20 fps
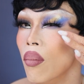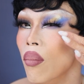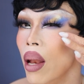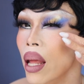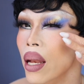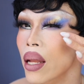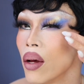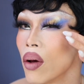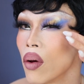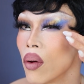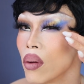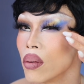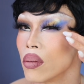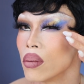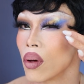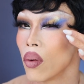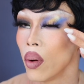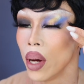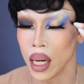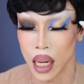blended
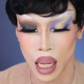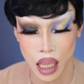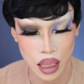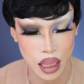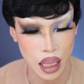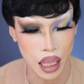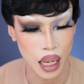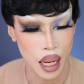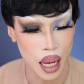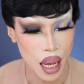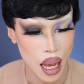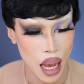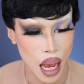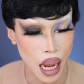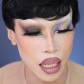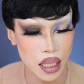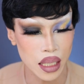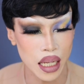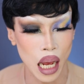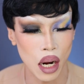quite nicely.
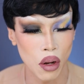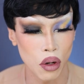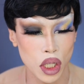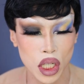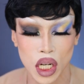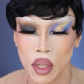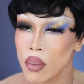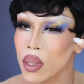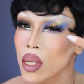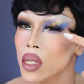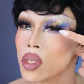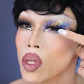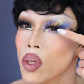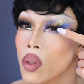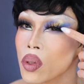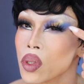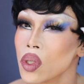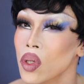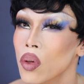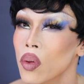And this yellow shimmer is
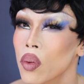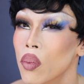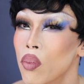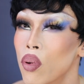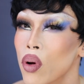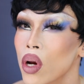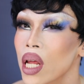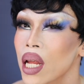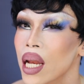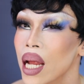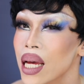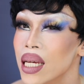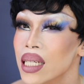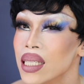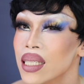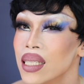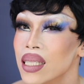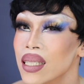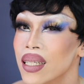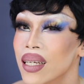also pretty
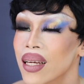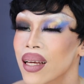nice.